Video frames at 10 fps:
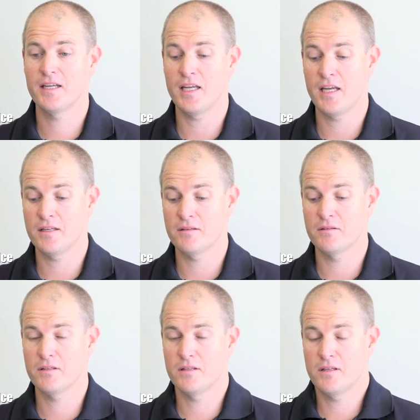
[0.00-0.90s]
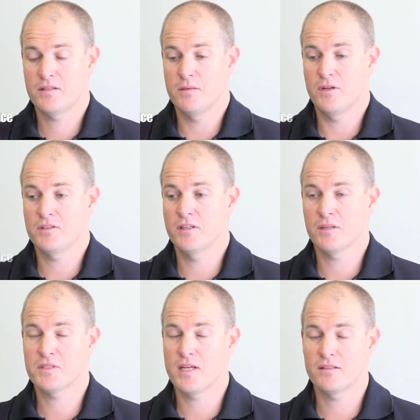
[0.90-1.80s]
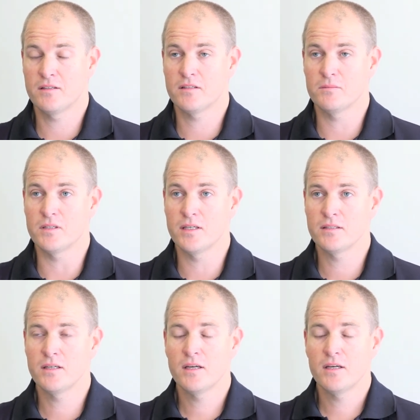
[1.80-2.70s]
in similar circumstances to mine.